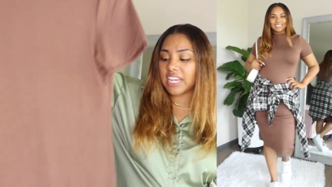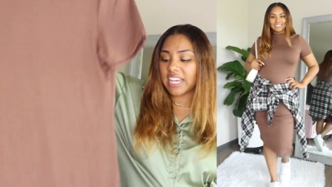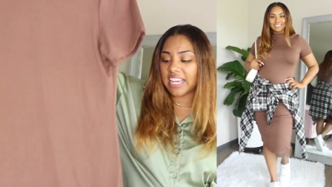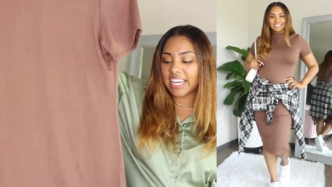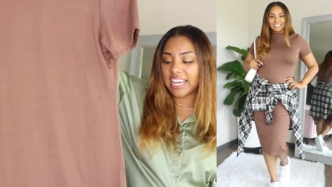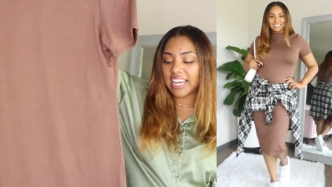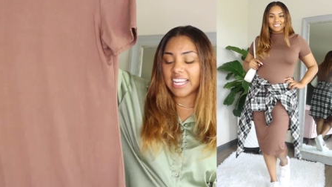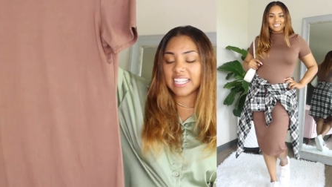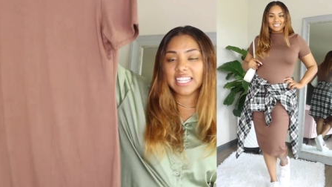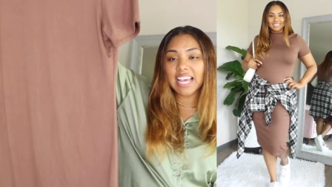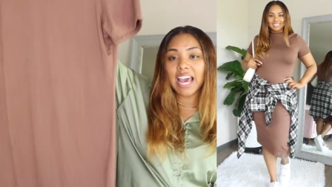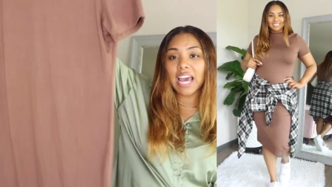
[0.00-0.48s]
It
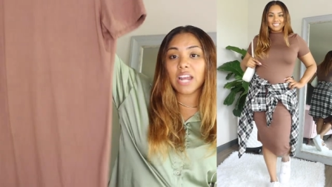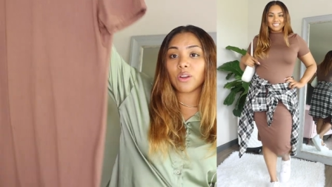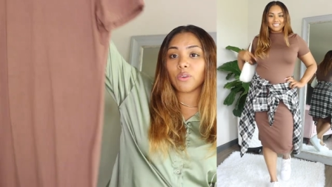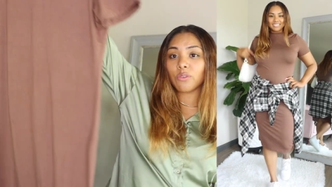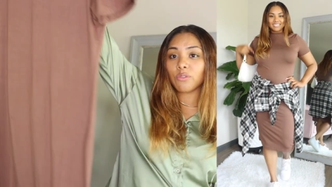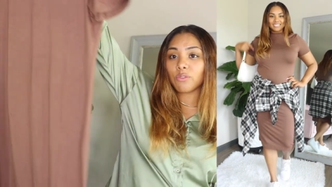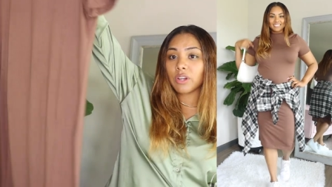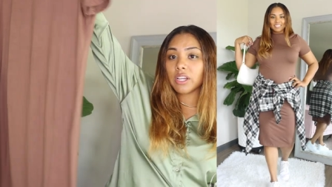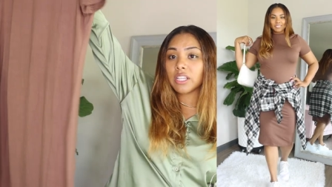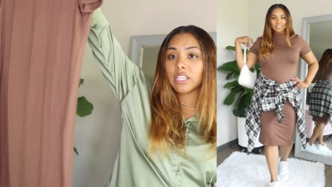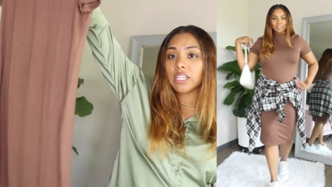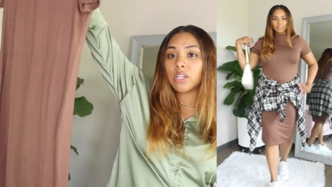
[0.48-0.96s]
hits at a
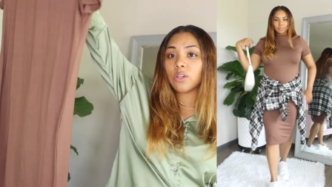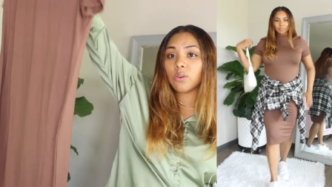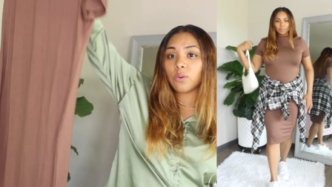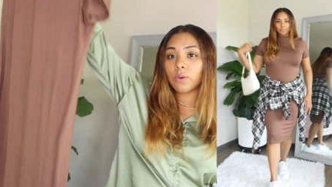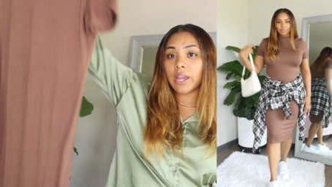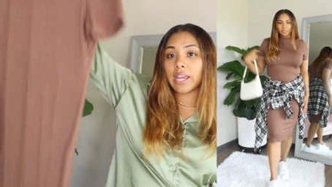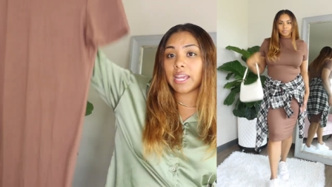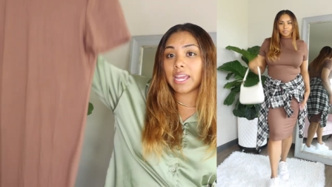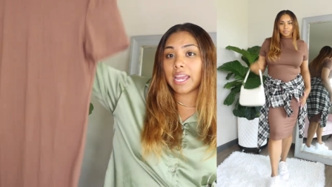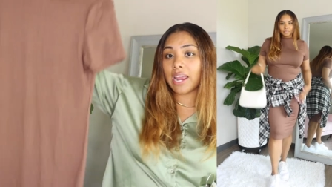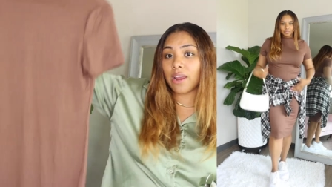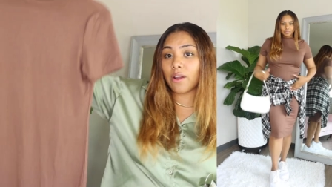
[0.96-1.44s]
really
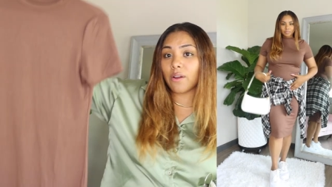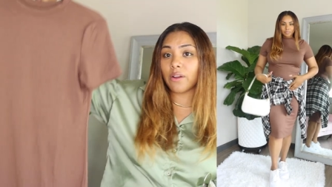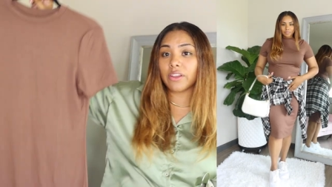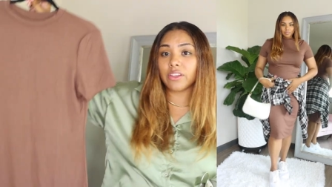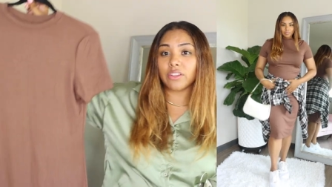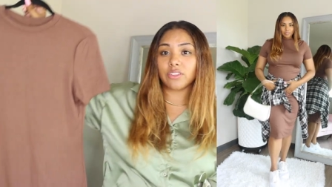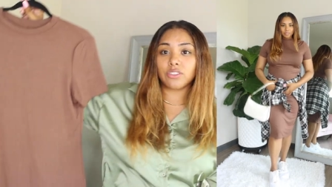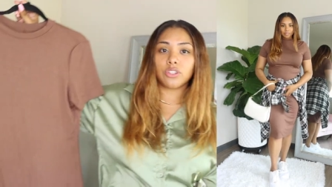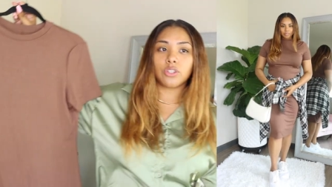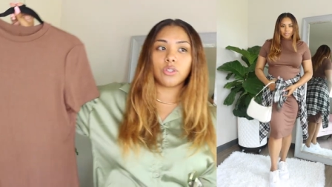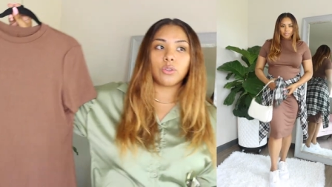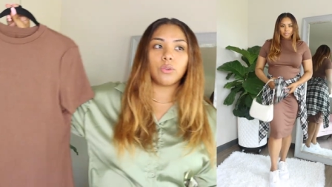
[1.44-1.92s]
great
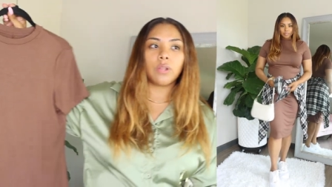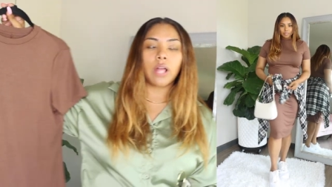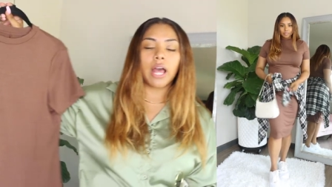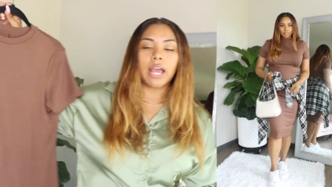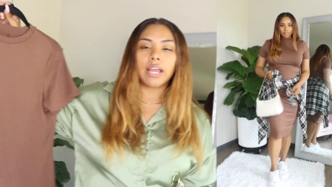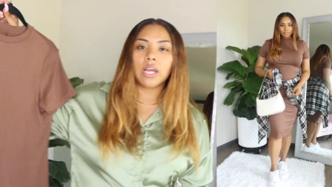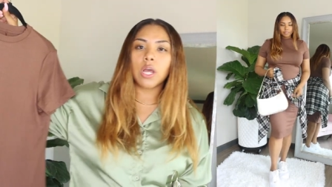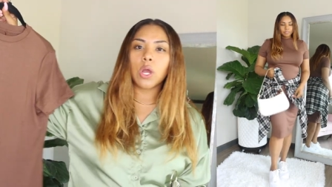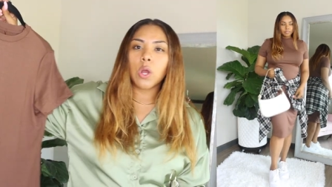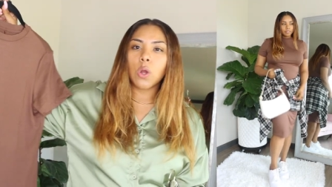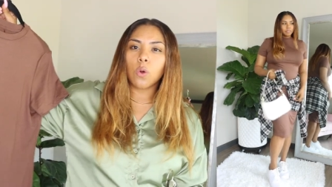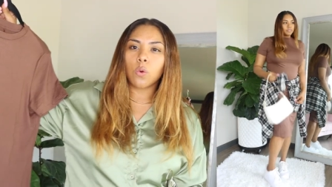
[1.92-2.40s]
area too,
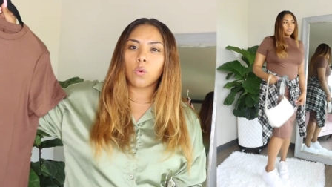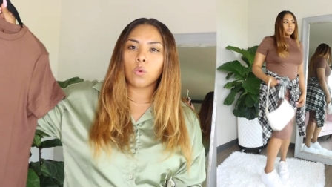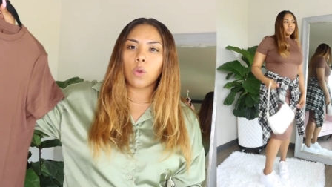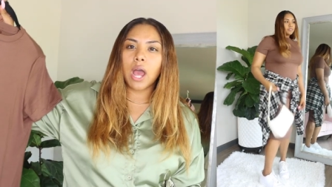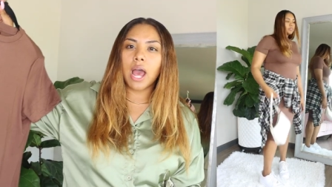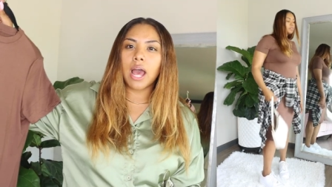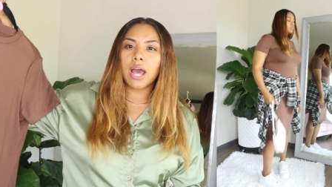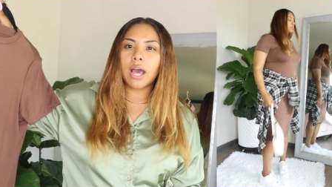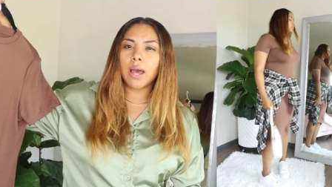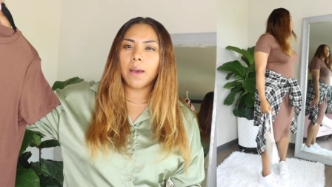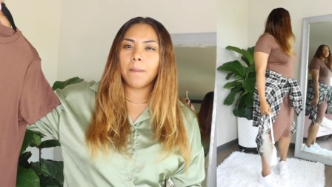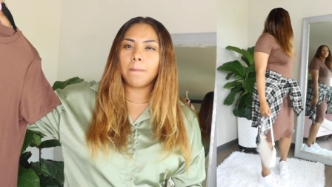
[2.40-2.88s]
like
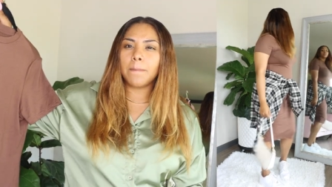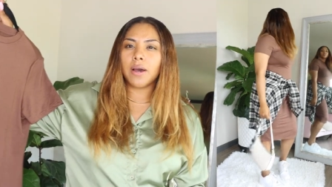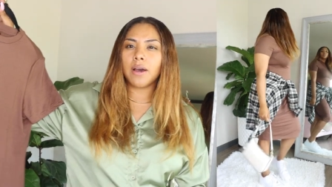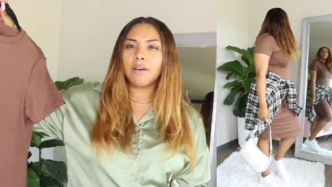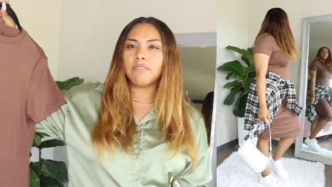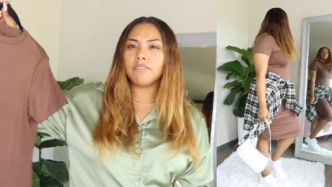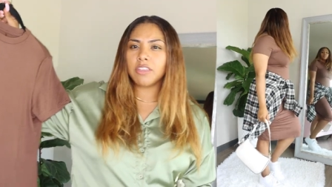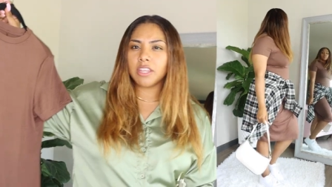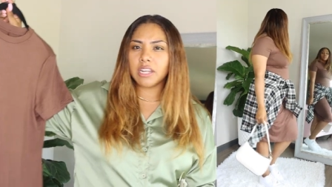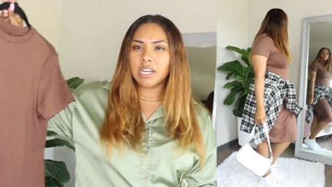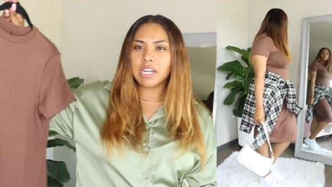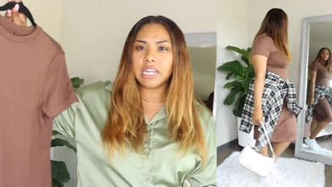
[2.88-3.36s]
right
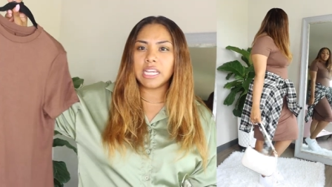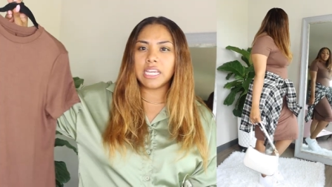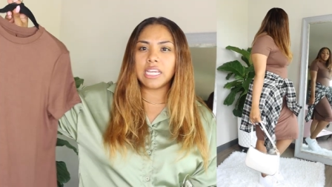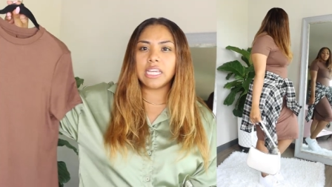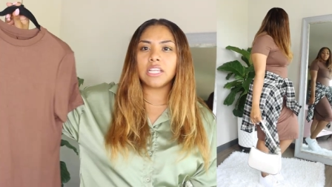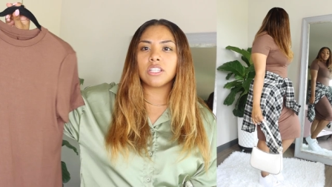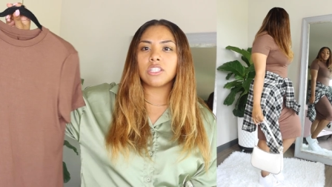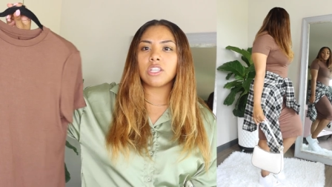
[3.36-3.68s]
above the knee.